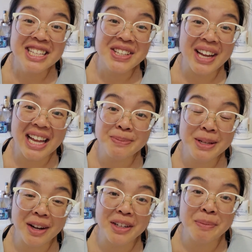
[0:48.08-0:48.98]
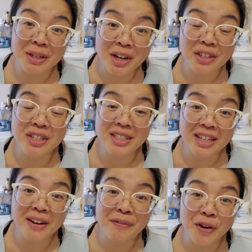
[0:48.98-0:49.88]
So I asked my doctor. My doctor
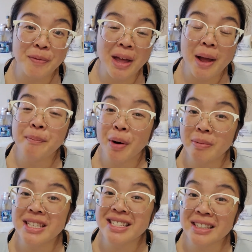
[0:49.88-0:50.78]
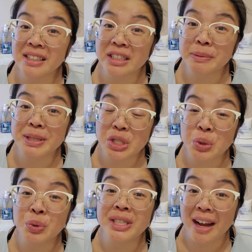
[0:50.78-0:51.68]
did confirm that I'm probably still a little bit
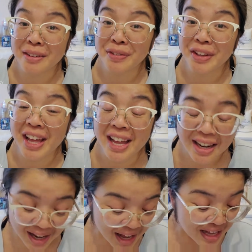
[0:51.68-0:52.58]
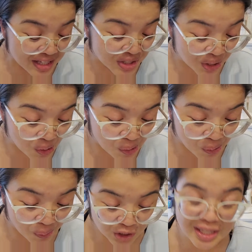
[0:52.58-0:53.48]
too young for that.
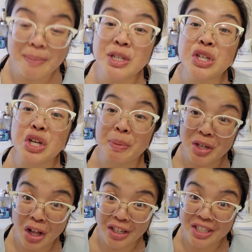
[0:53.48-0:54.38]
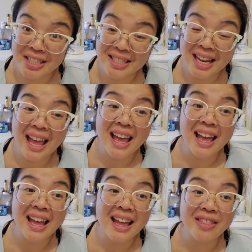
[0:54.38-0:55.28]
So she sent me to a dermatologist.
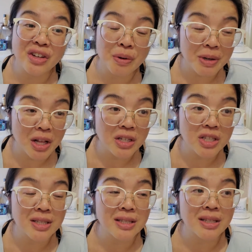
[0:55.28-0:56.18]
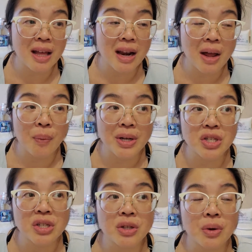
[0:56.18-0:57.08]
And the dermatologist that I
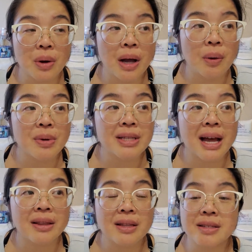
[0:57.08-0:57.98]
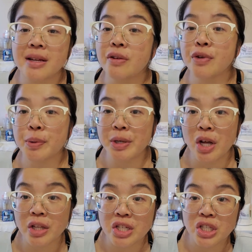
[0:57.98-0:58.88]
went to was at the Center for
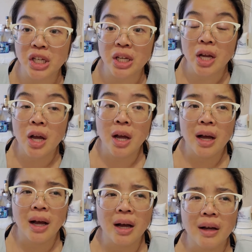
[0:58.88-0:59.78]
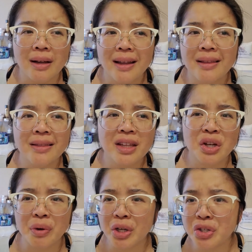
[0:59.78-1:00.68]
Dermatology in the
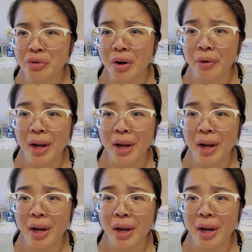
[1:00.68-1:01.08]
Greater Toronto